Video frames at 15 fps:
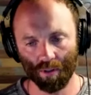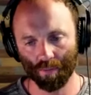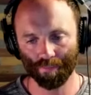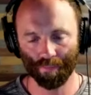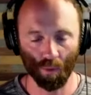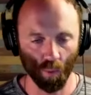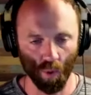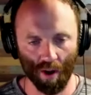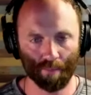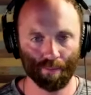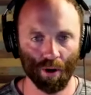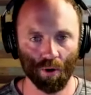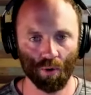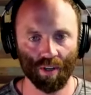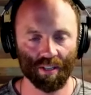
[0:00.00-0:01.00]
one
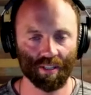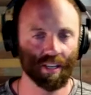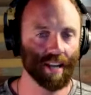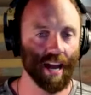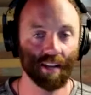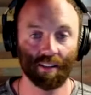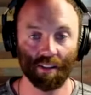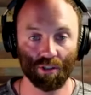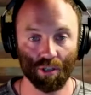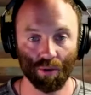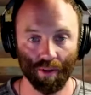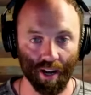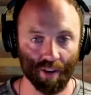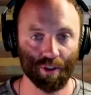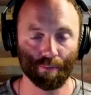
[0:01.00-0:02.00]
bone is connected to
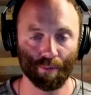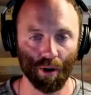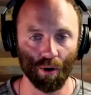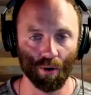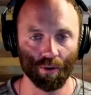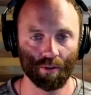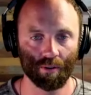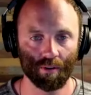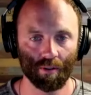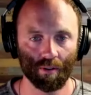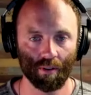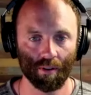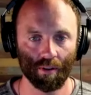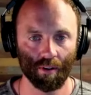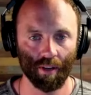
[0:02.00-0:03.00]
another bone
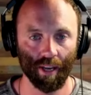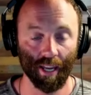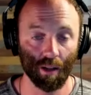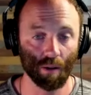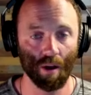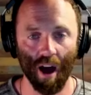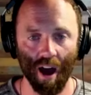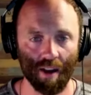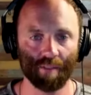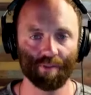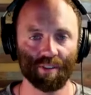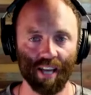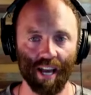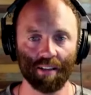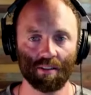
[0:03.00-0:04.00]
in a lot of
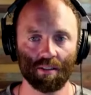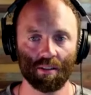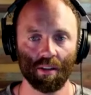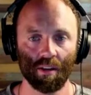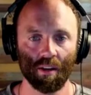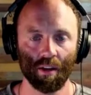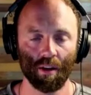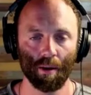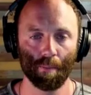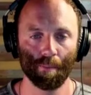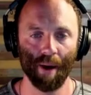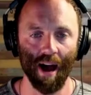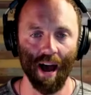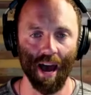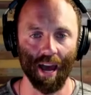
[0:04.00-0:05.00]
sense
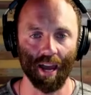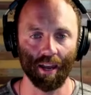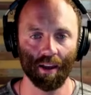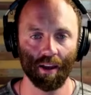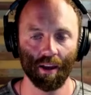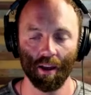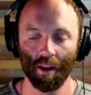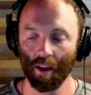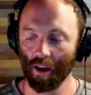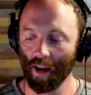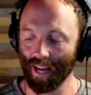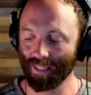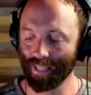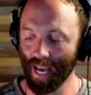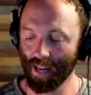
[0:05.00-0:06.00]
by a
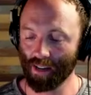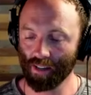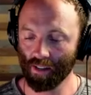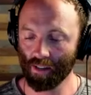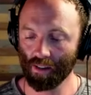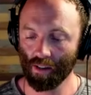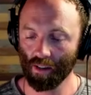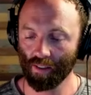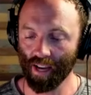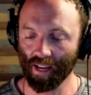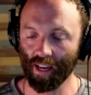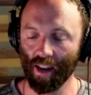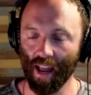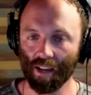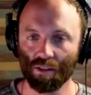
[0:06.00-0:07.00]
tendon that
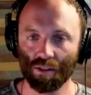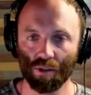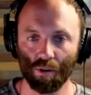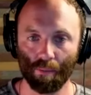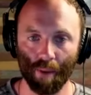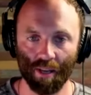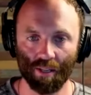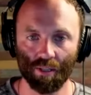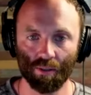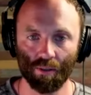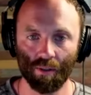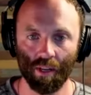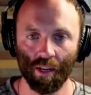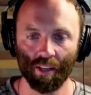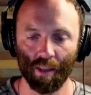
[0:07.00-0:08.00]
connects to a muscle.
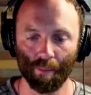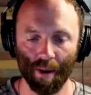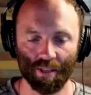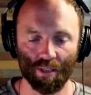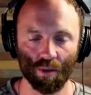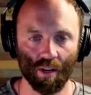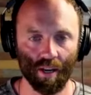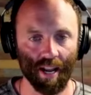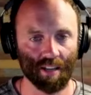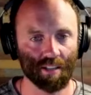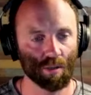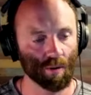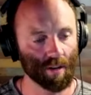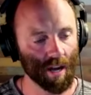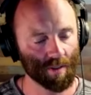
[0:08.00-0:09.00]
The muscle connects to
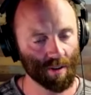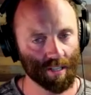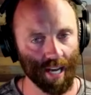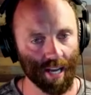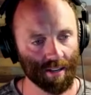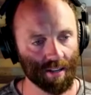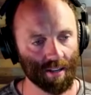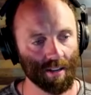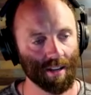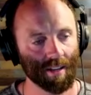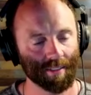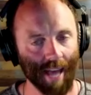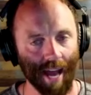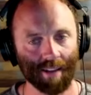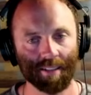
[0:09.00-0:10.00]
another tendon.
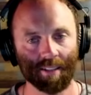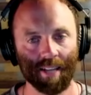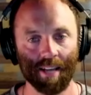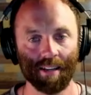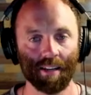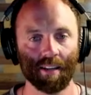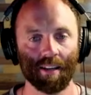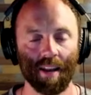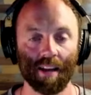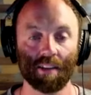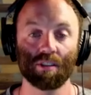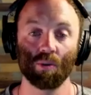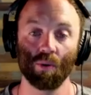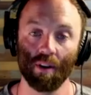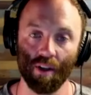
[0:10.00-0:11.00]
That tendon connects
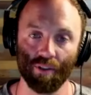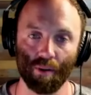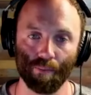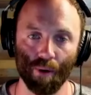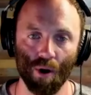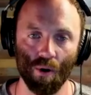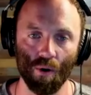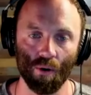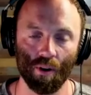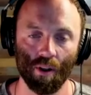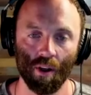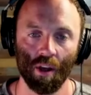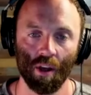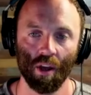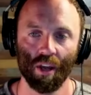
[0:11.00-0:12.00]
to another bone.
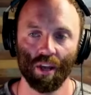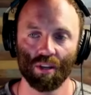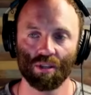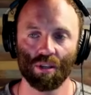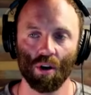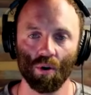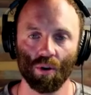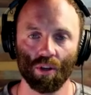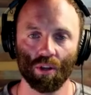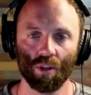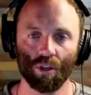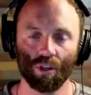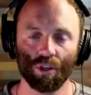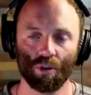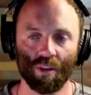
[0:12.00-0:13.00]
So
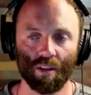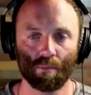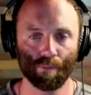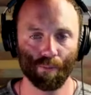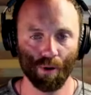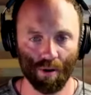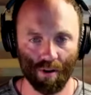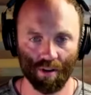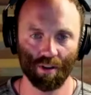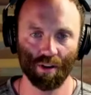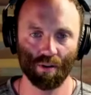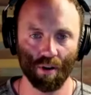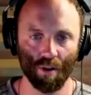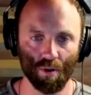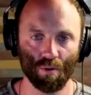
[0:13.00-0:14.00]
you can put your
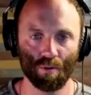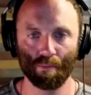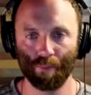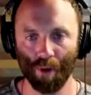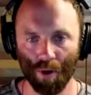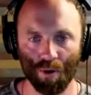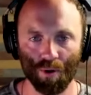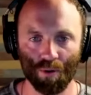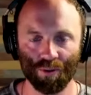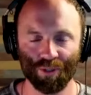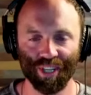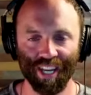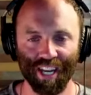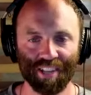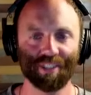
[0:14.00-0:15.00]
own bones
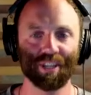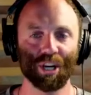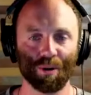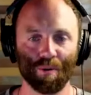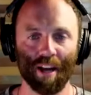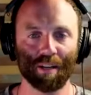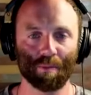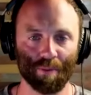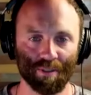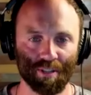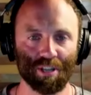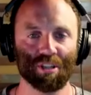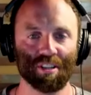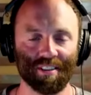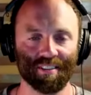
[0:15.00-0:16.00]
in the correct
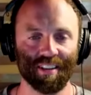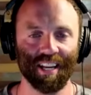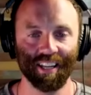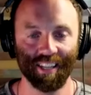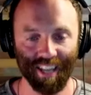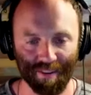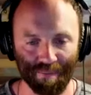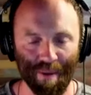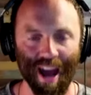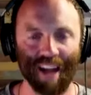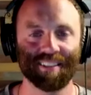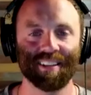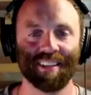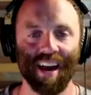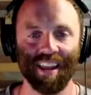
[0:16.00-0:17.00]
position and get back
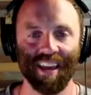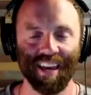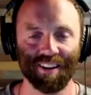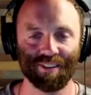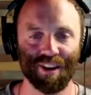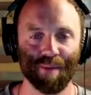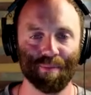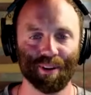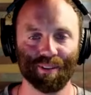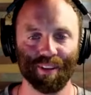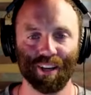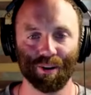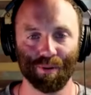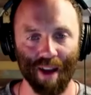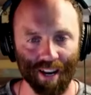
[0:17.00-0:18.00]
to that anatomically
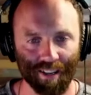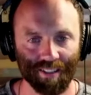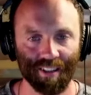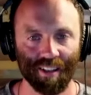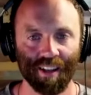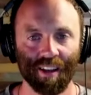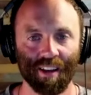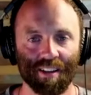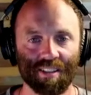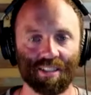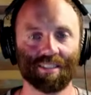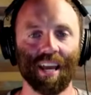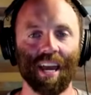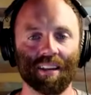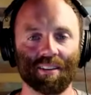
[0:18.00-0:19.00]
correct
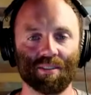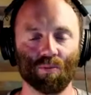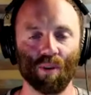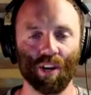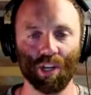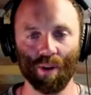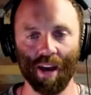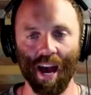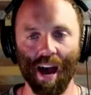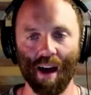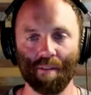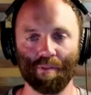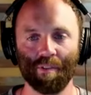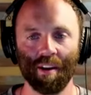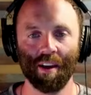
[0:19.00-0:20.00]
state where you
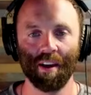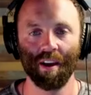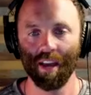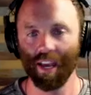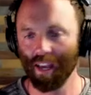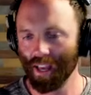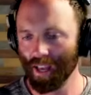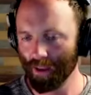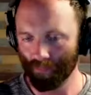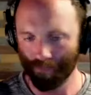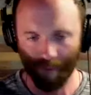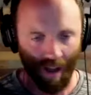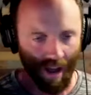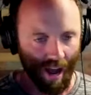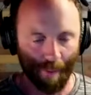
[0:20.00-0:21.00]
have
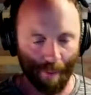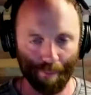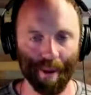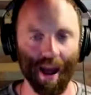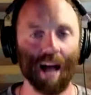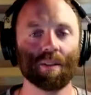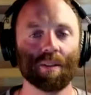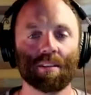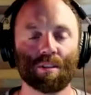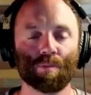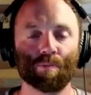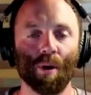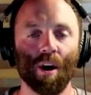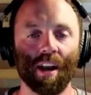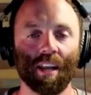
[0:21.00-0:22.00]
a balanced
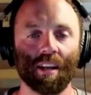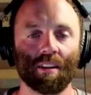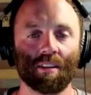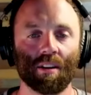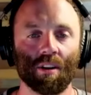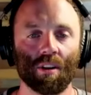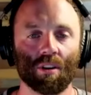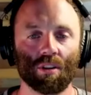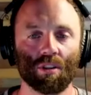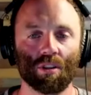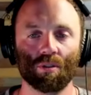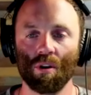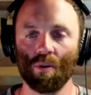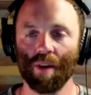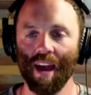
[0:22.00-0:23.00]
body, you
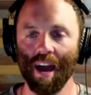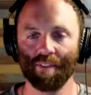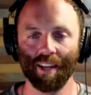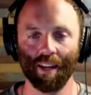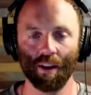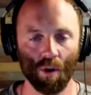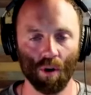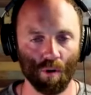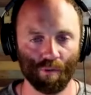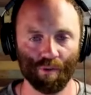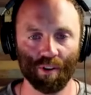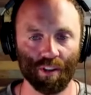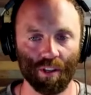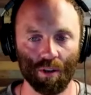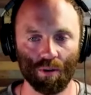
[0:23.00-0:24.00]
don't have any
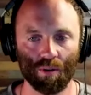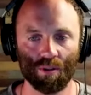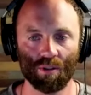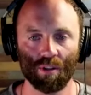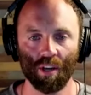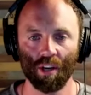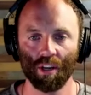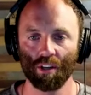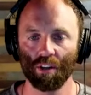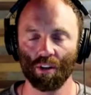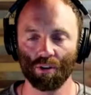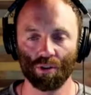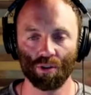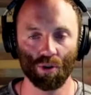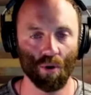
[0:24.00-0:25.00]
overuse, your
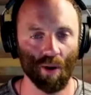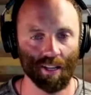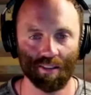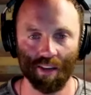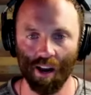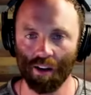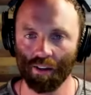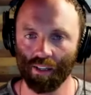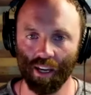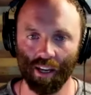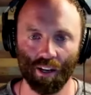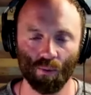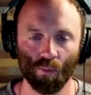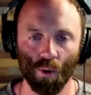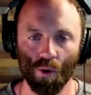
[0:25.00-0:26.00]
joints aren't
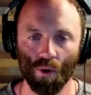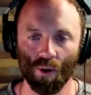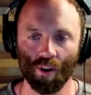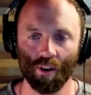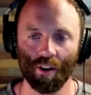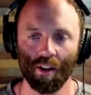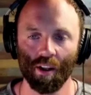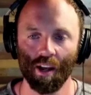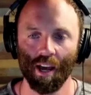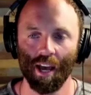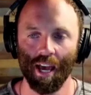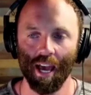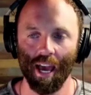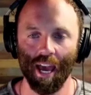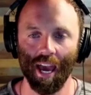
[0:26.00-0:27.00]
getting worn,
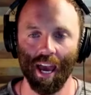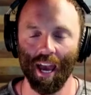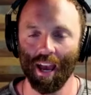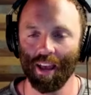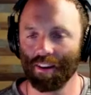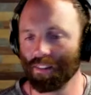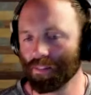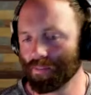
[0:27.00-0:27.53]
and